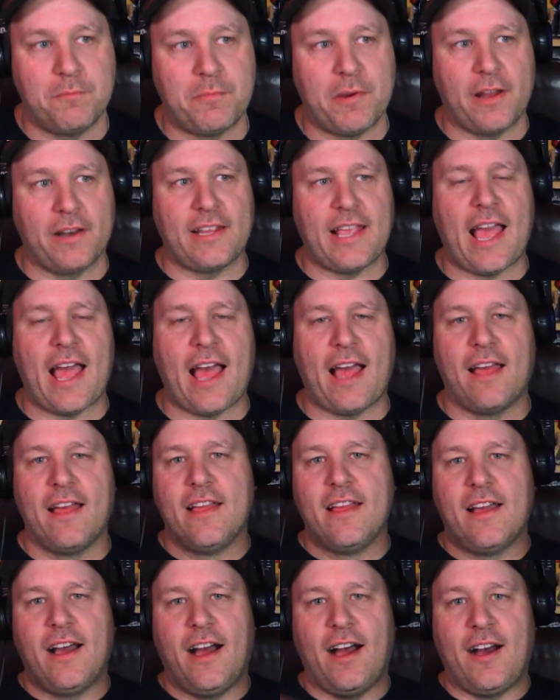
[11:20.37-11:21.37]
But yeah,
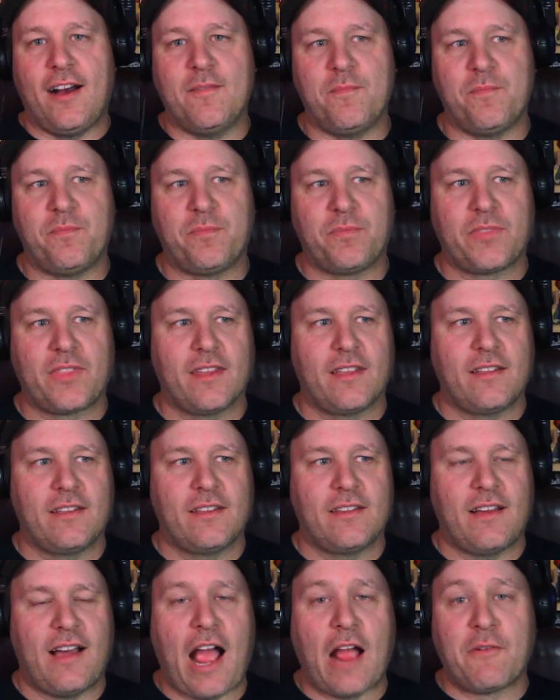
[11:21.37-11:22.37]

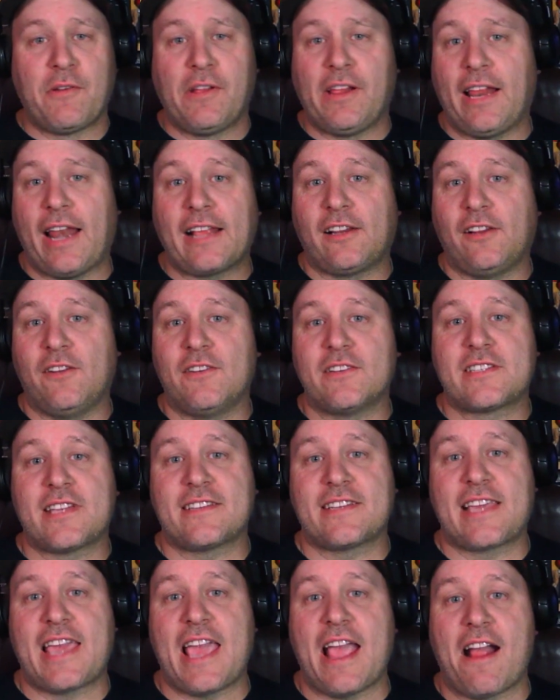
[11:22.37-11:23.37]
I really like Lewis as
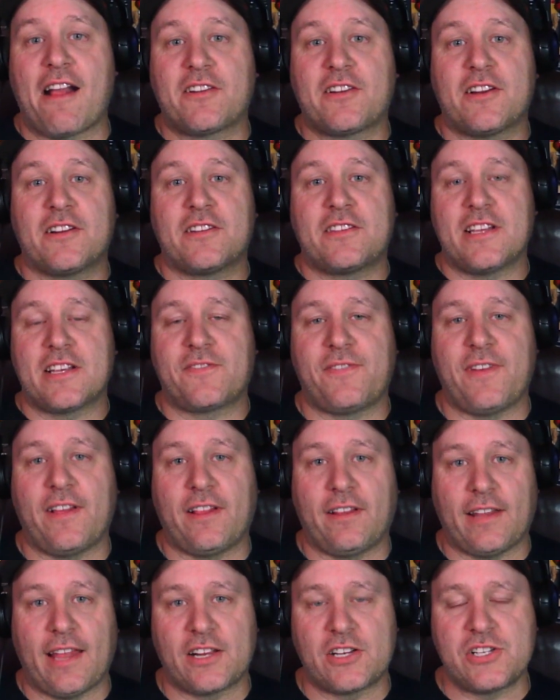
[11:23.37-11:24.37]
a character. This
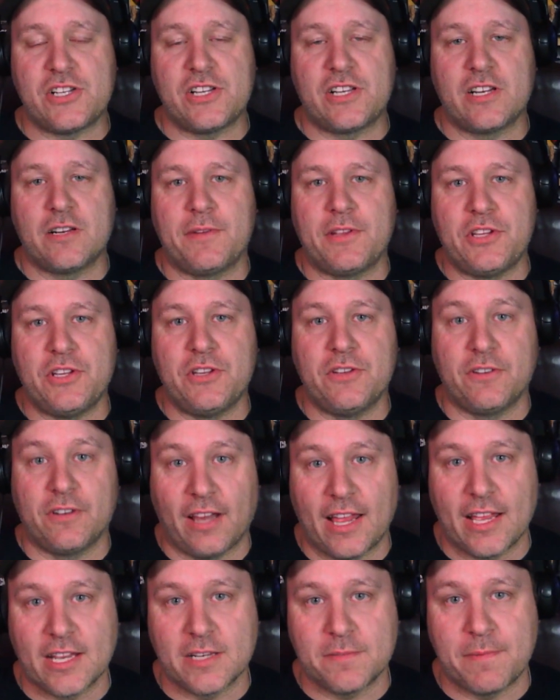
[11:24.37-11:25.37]
felt like she could have been
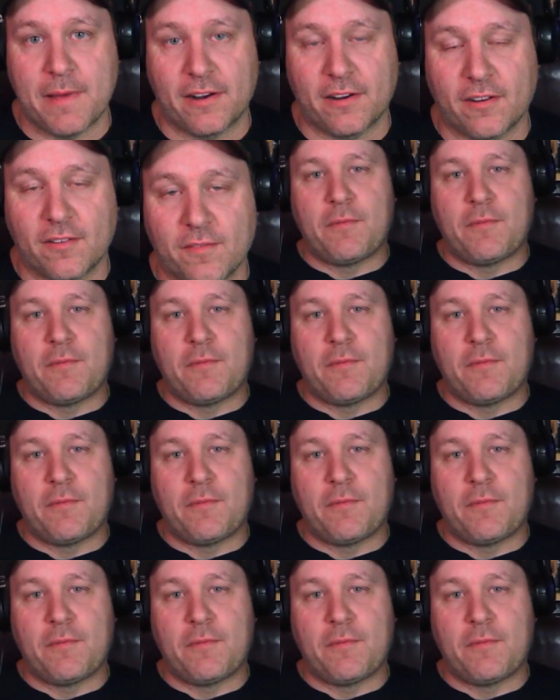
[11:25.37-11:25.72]
utilized better.